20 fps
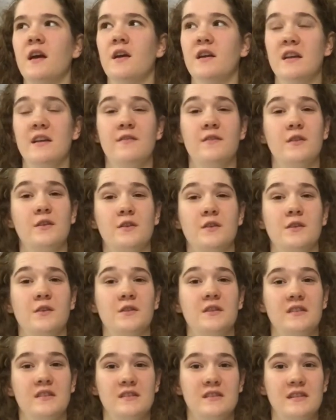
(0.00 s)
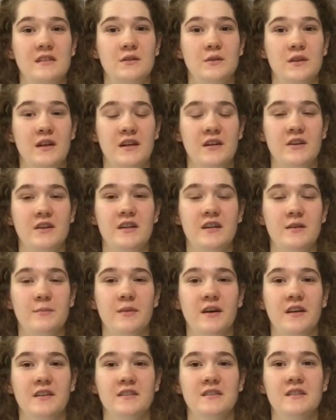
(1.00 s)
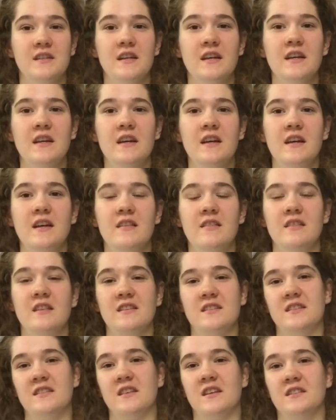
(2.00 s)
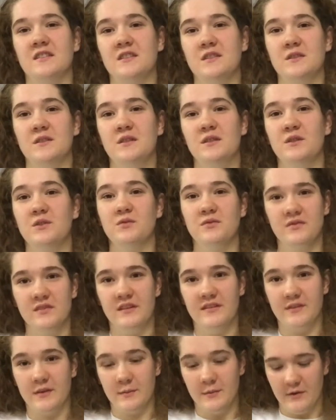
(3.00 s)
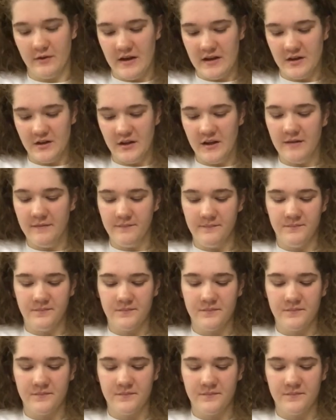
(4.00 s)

even though you're only listening to it on your earbuds, this is all due to reverberation.